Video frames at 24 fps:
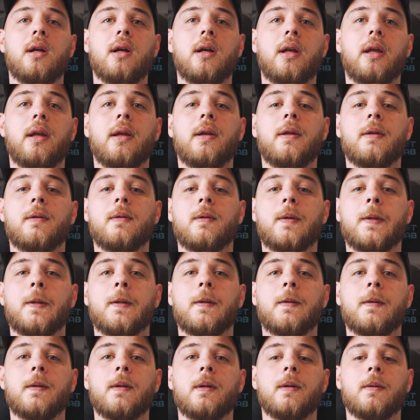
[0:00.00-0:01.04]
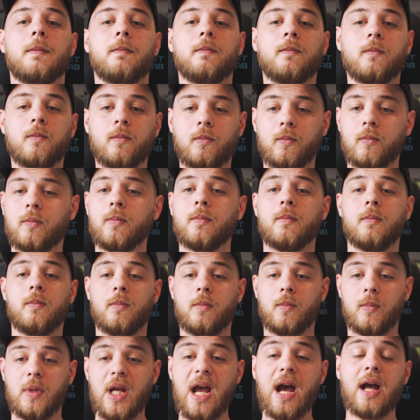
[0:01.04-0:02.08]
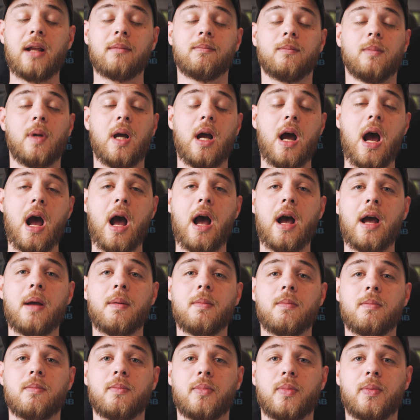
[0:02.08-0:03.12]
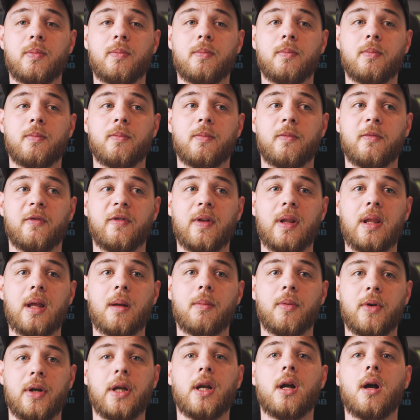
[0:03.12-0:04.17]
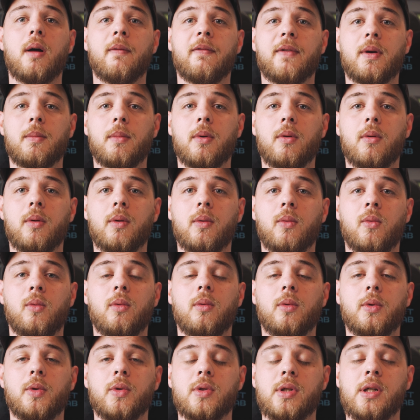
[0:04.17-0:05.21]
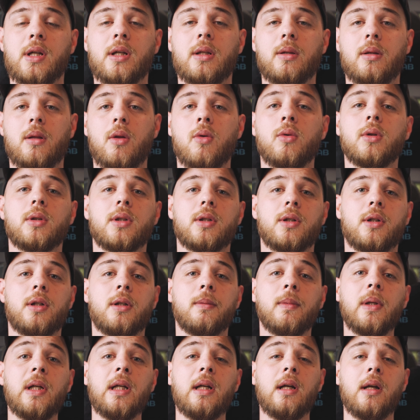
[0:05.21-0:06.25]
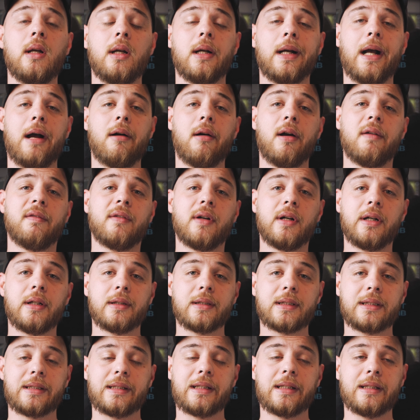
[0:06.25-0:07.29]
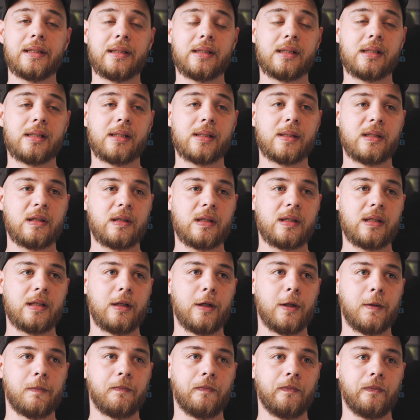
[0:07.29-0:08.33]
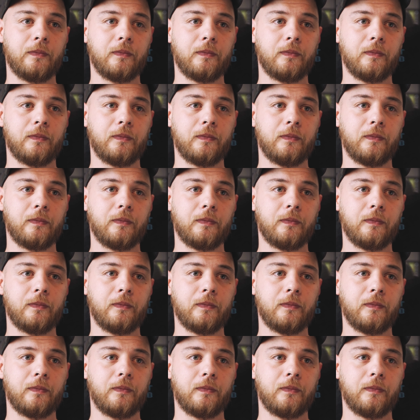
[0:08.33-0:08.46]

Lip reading: And yeah, I'm feeling pretty comfortable using it long term. However, since the